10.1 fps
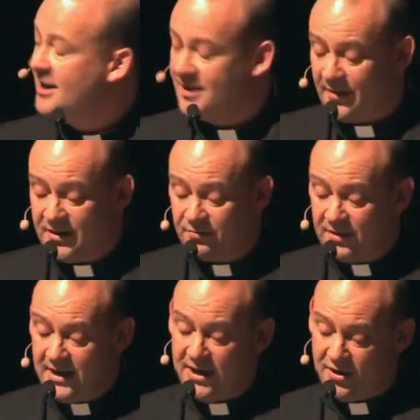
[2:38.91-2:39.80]
So it's
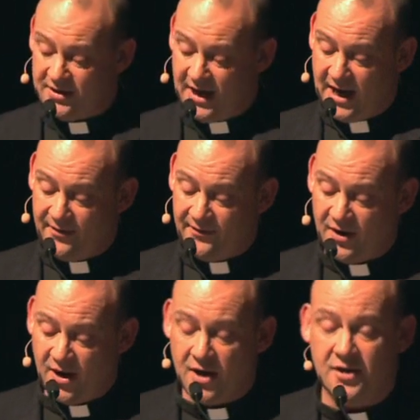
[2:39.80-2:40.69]
really good to have
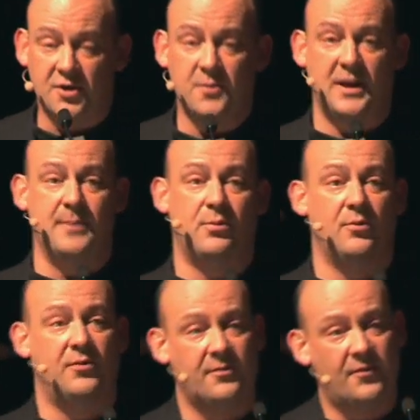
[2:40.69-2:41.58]
two people
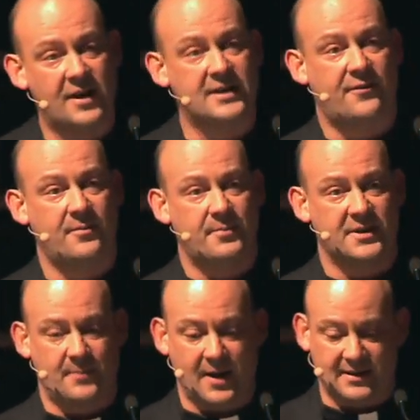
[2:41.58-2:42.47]
from very different
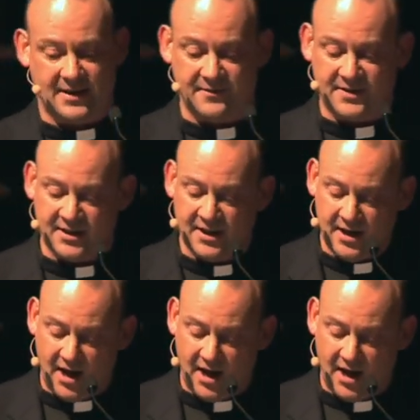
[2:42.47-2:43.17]
perspectives